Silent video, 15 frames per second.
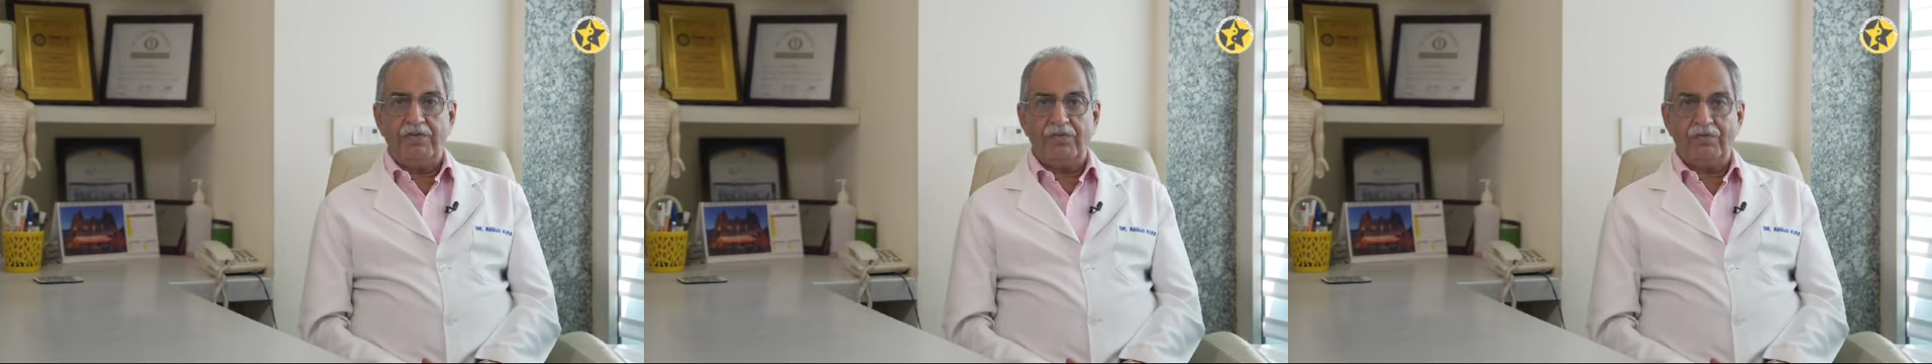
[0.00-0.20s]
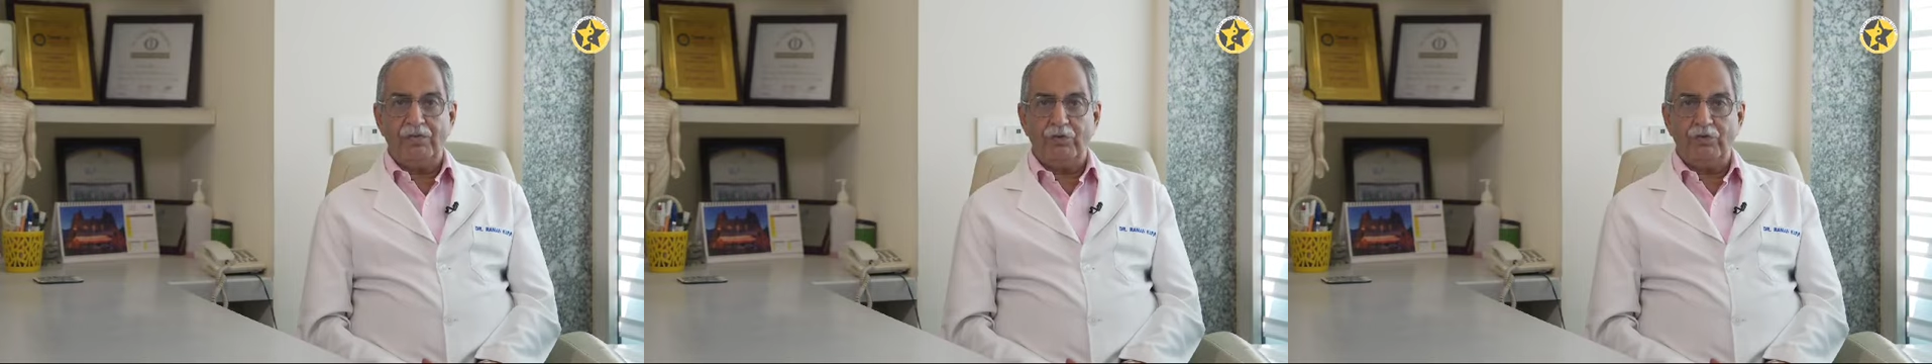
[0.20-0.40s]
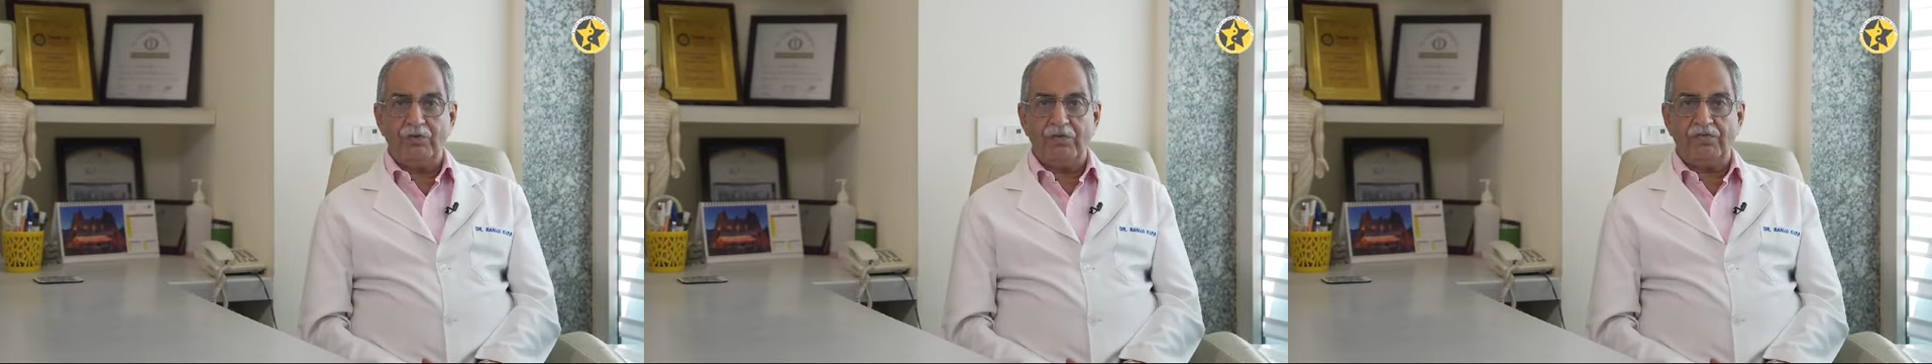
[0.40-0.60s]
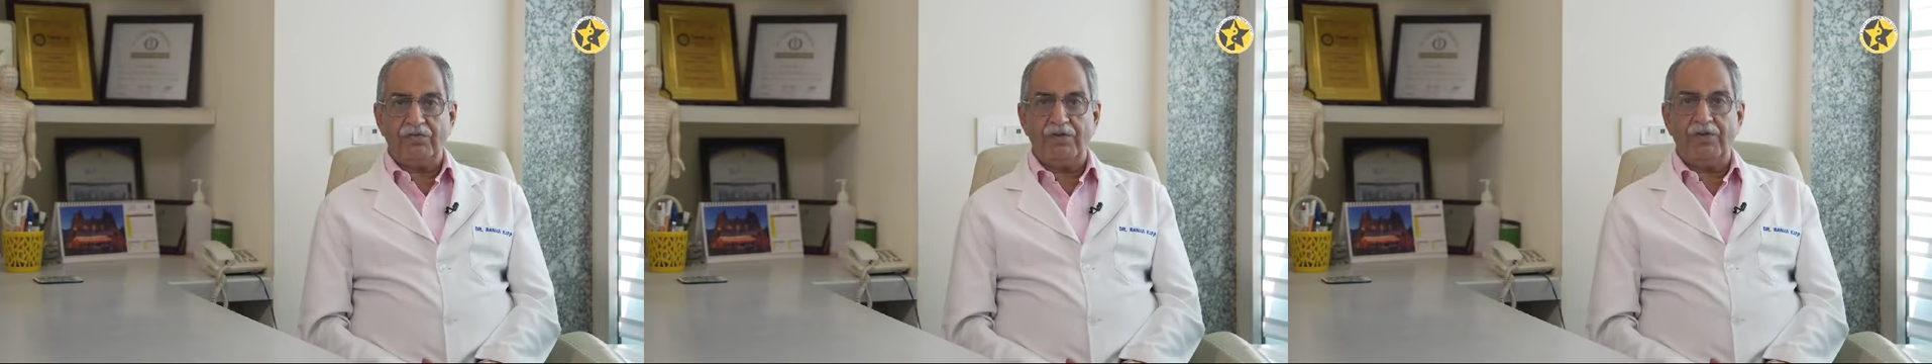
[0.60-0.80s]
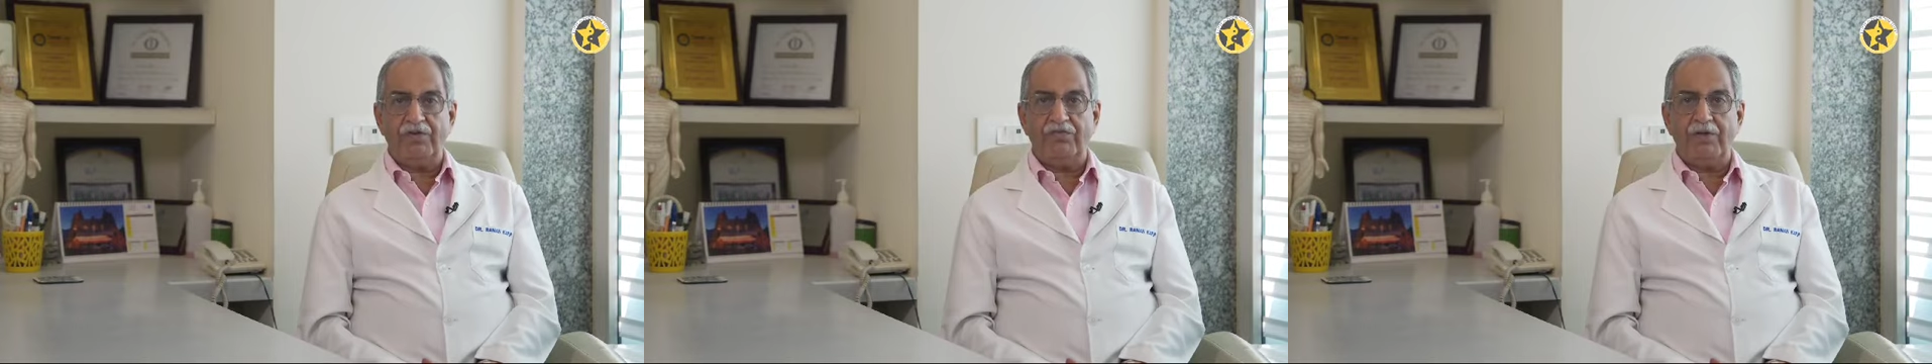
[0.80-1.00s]
reviews of
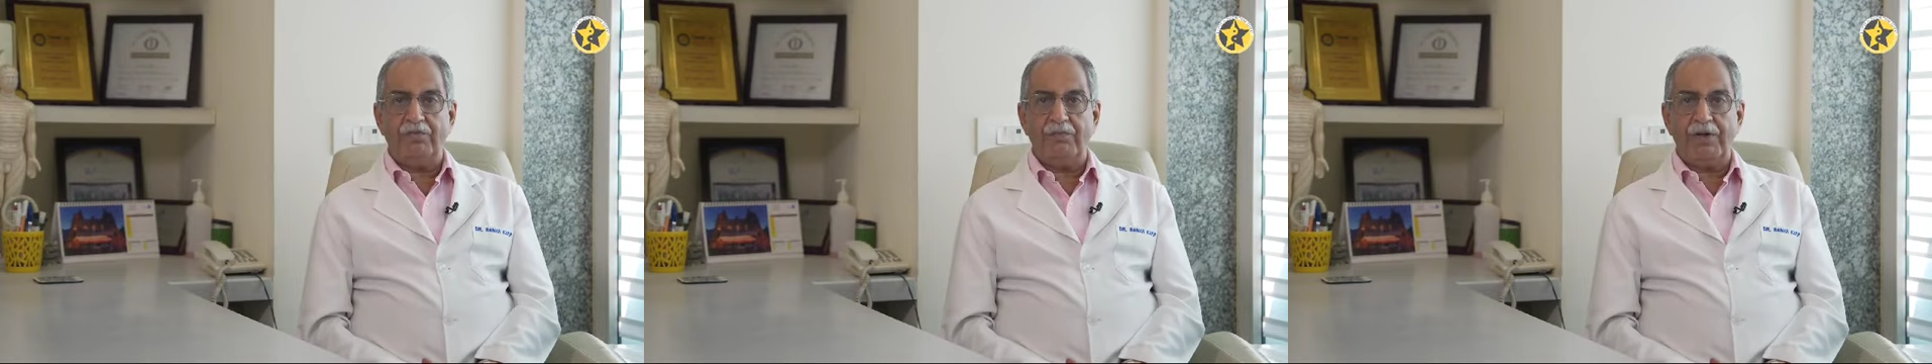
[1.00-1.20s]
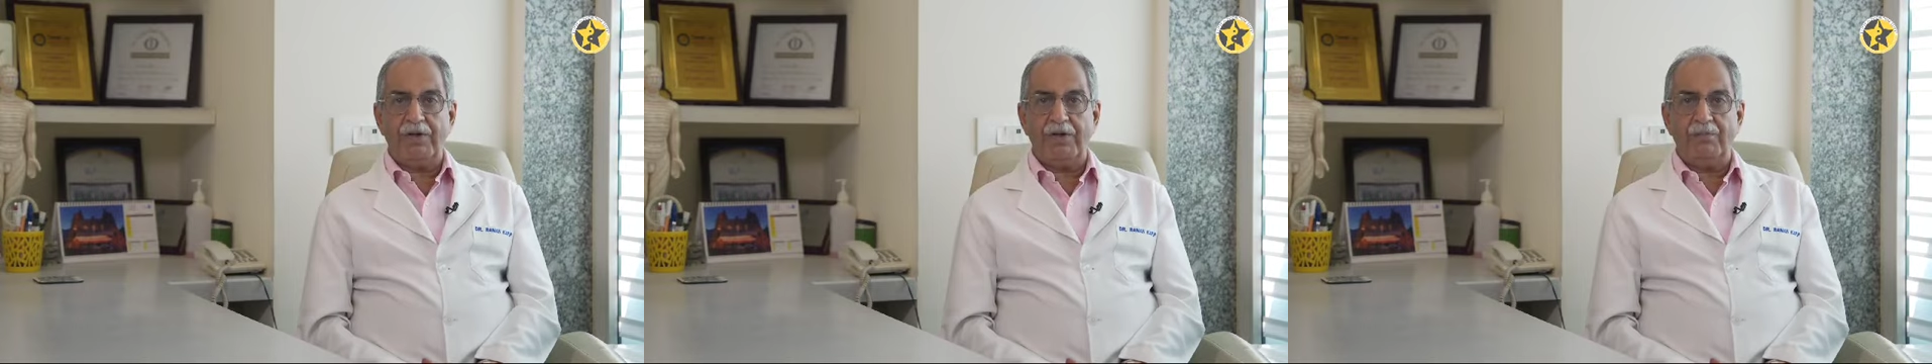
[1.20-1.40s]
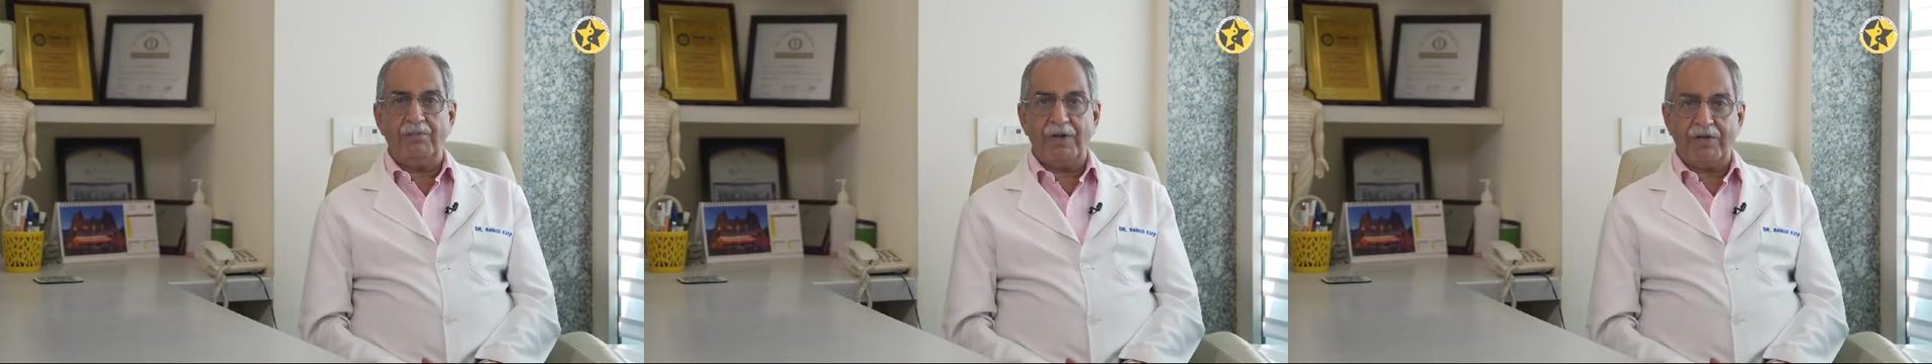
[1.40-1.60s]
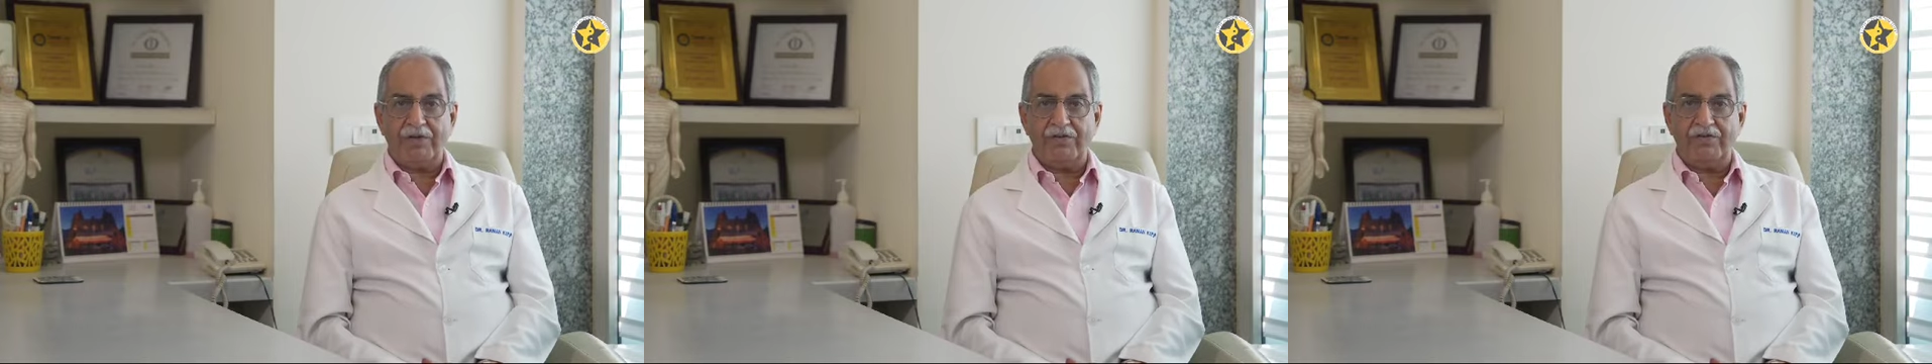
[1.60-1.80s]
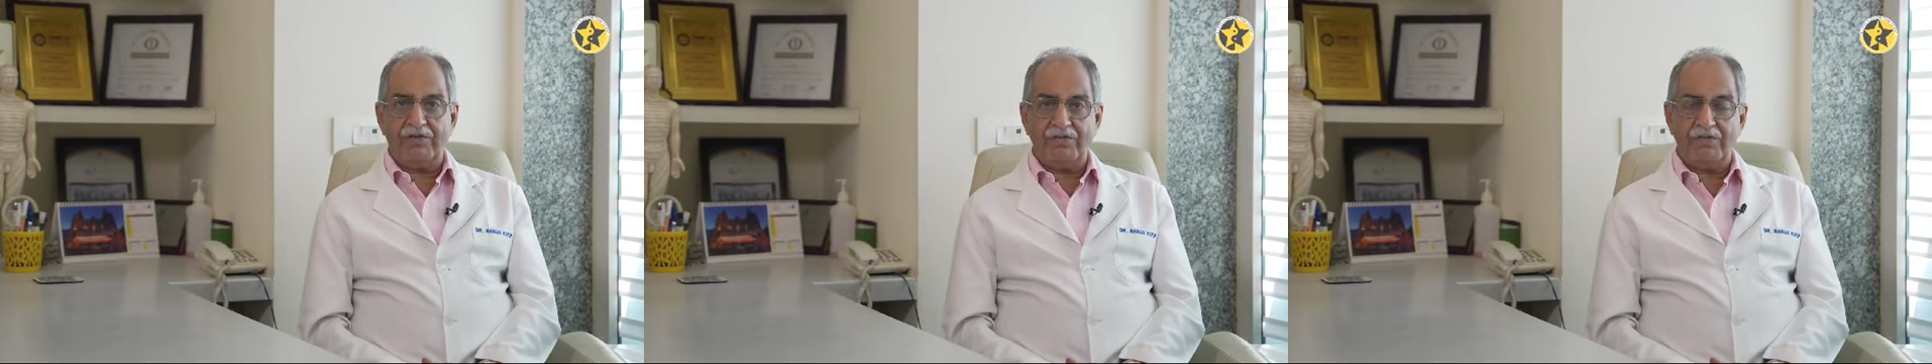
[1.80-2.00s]
traditional medical
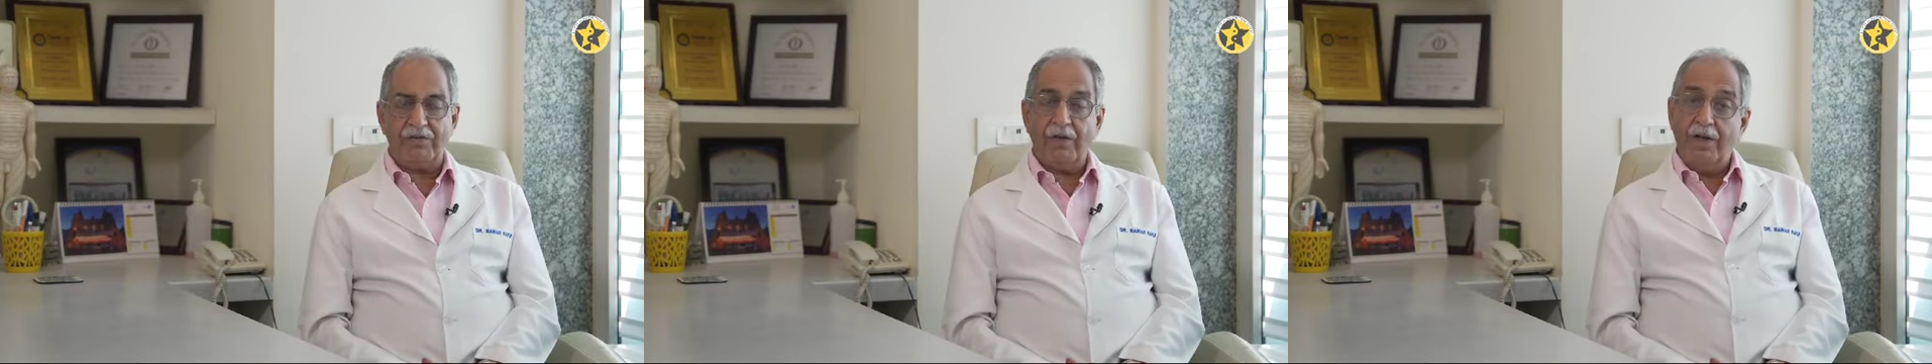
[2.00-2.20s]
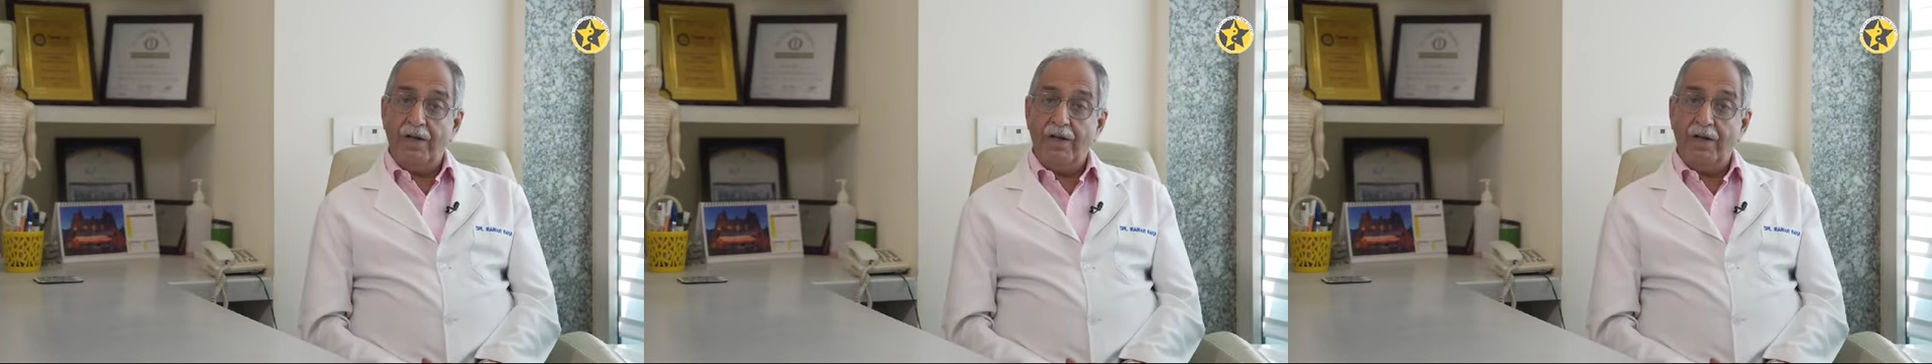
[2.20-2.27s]
practices,